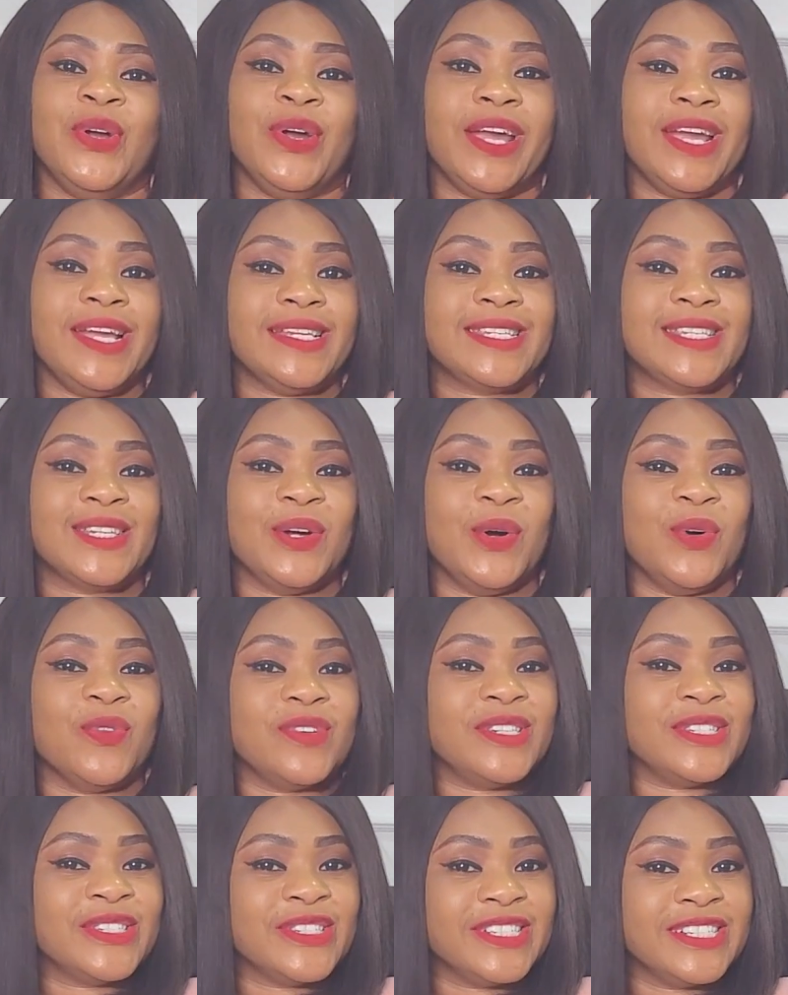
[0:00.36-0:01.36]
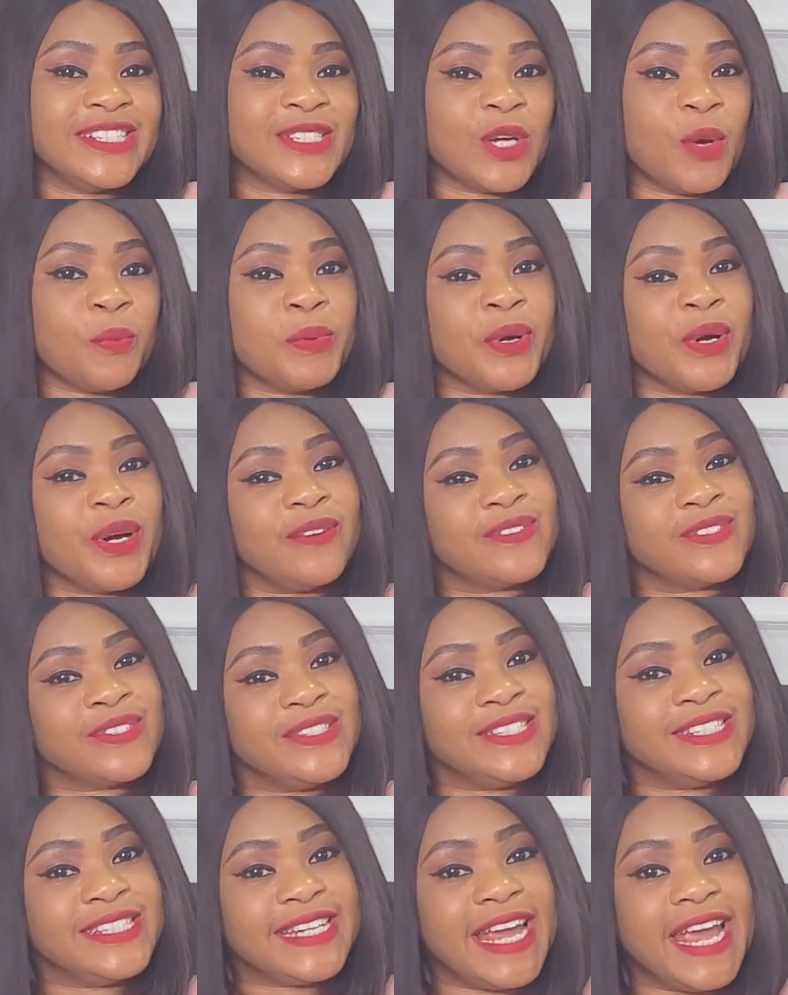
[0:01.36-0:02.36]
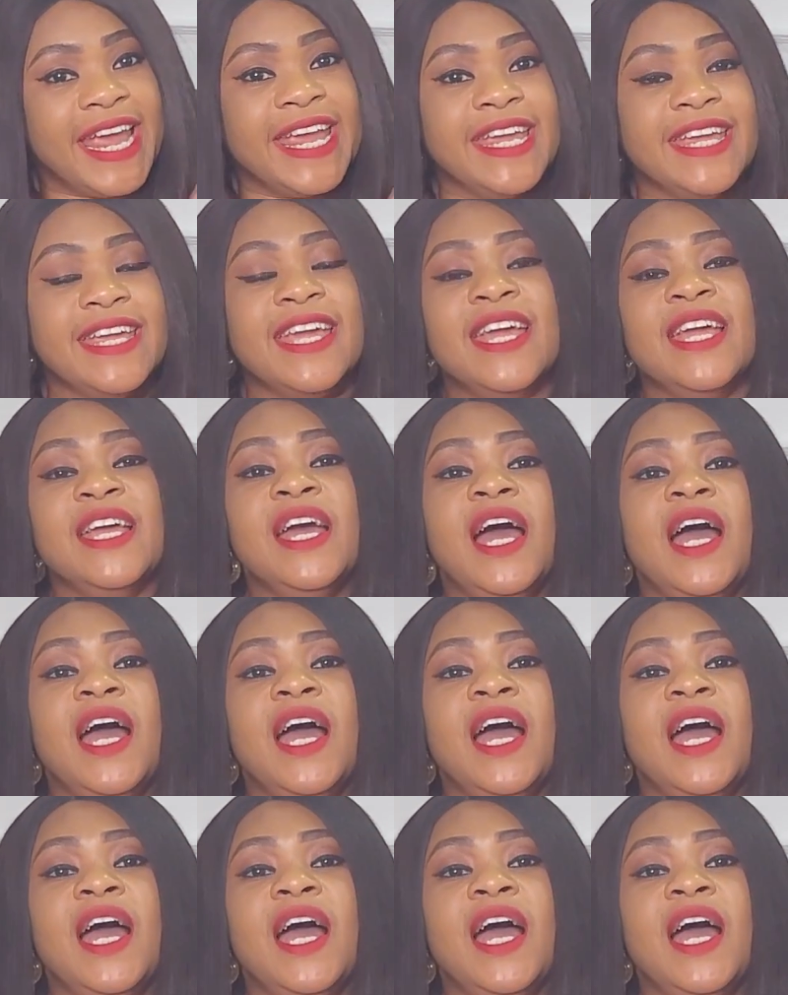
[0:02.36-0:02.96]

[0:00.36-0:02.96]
Okay, so over to the topic of today.